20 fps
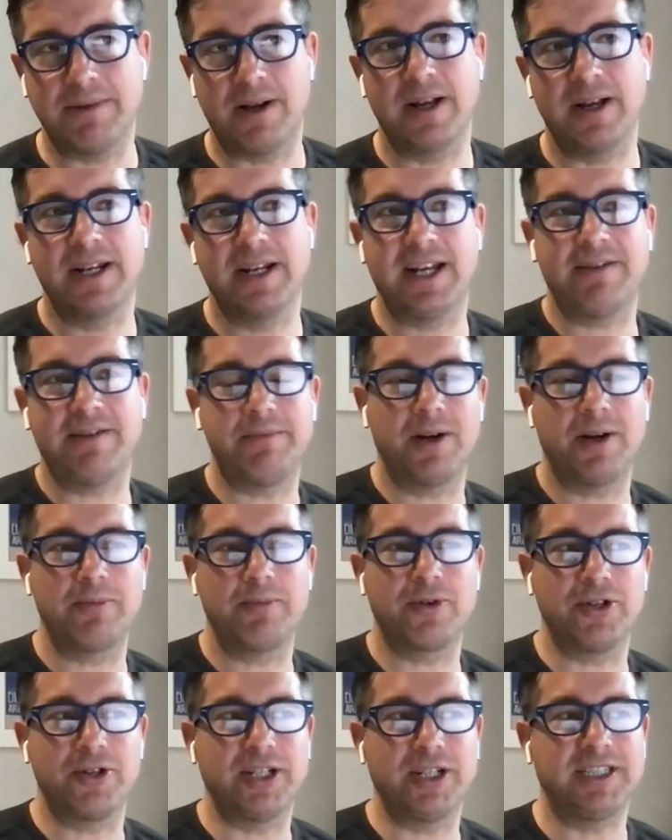I can have my
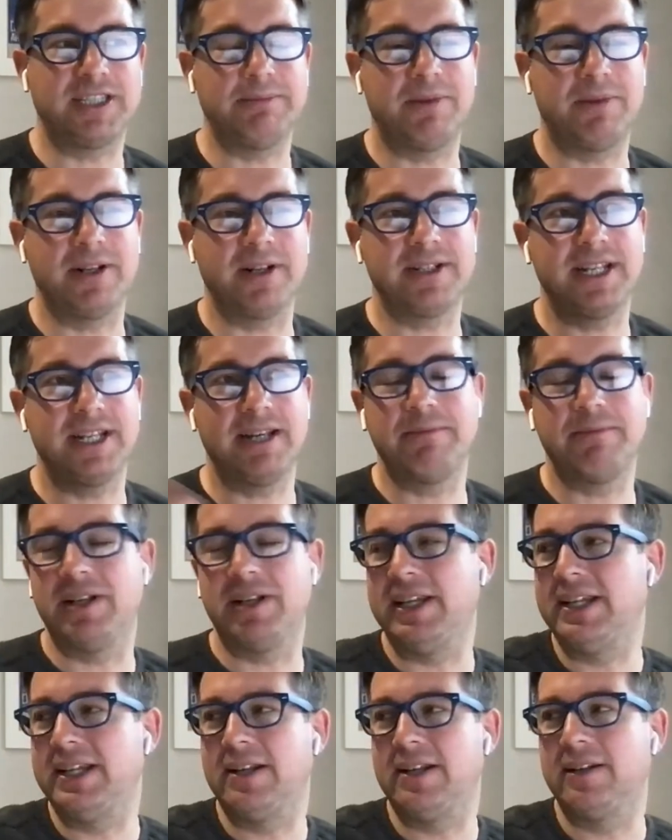projects in my team. The
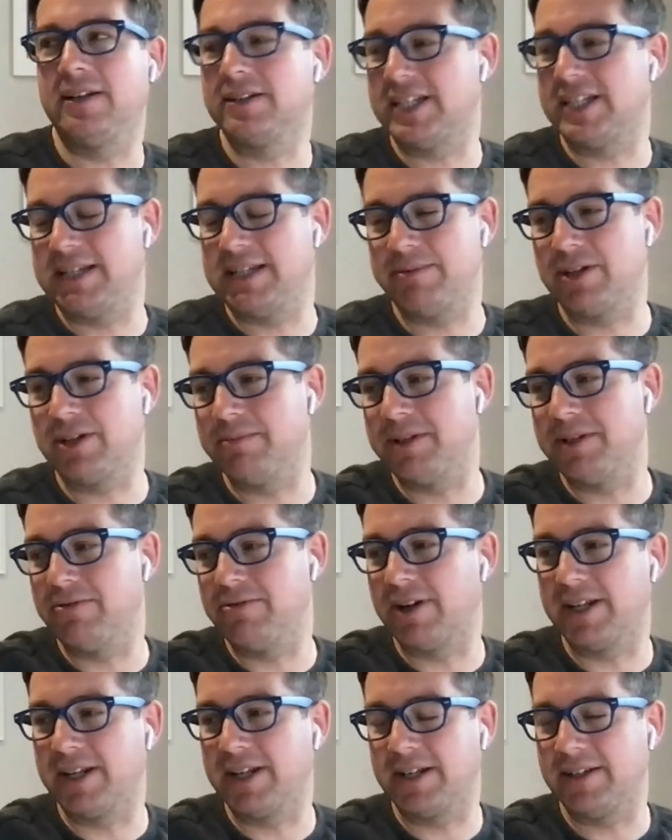legal team can be
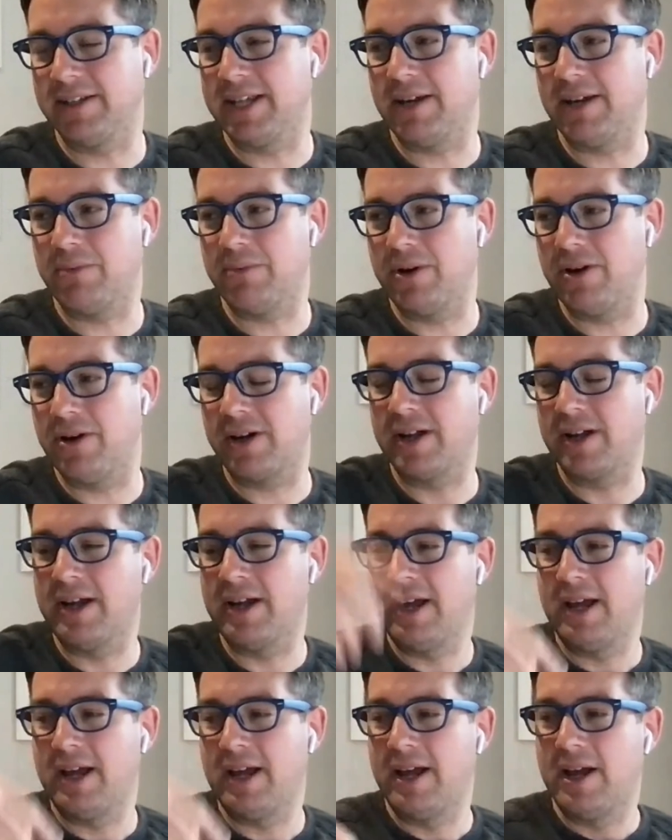running in their work.
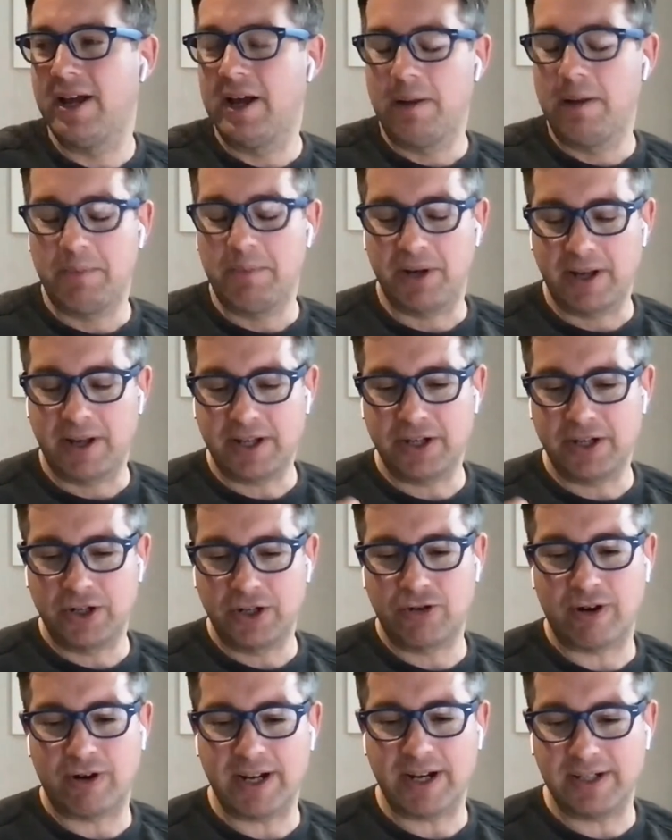But I can
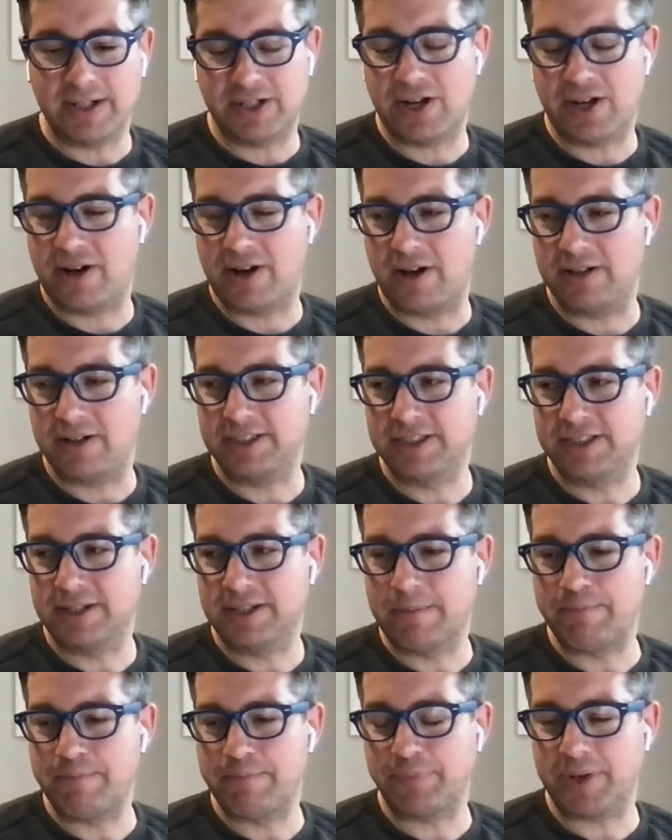create a task
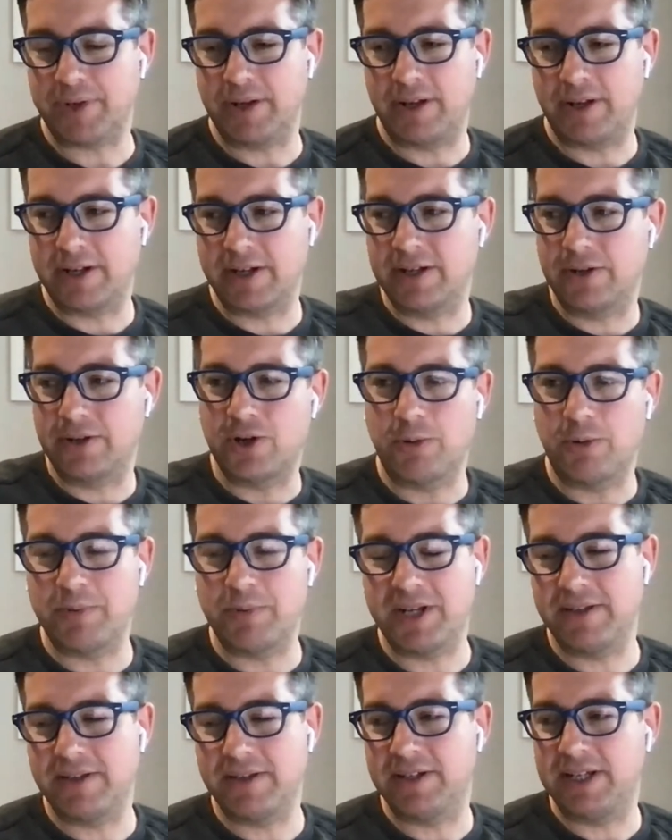and I can
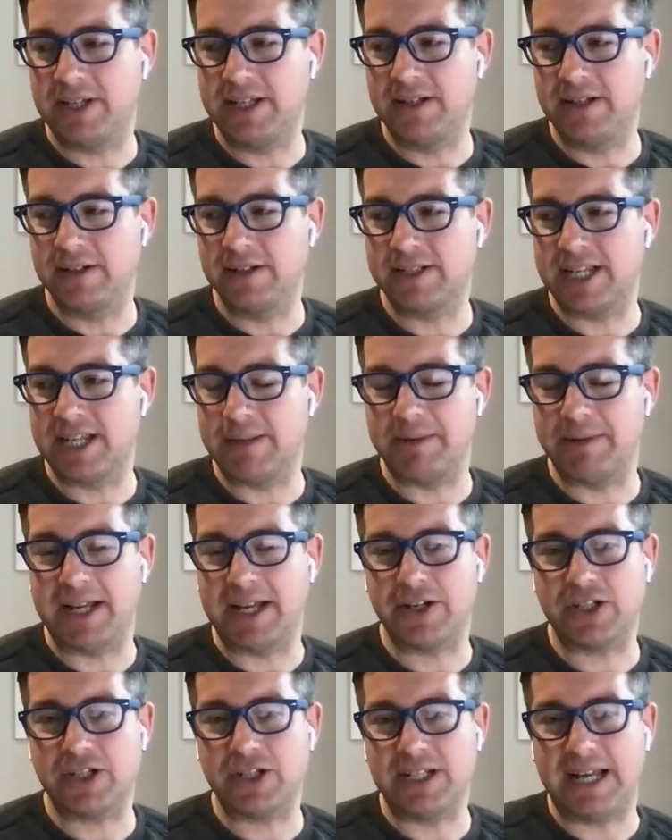copy in the legal team and
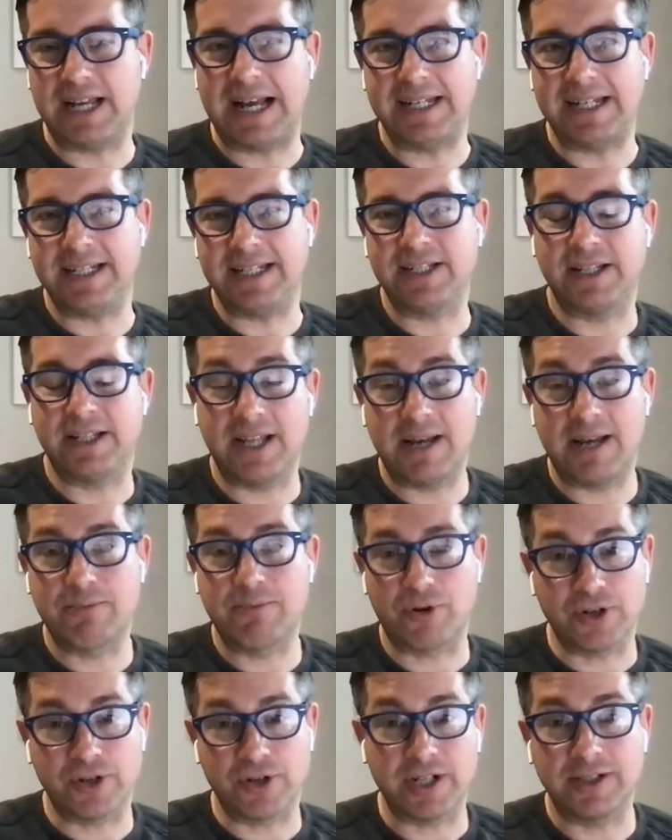actually add it to their
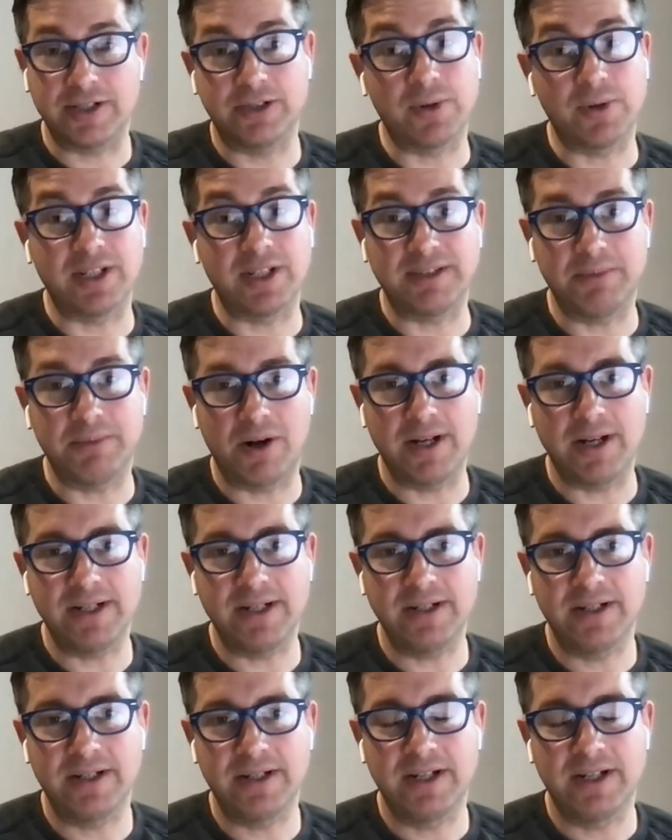project as well as mine.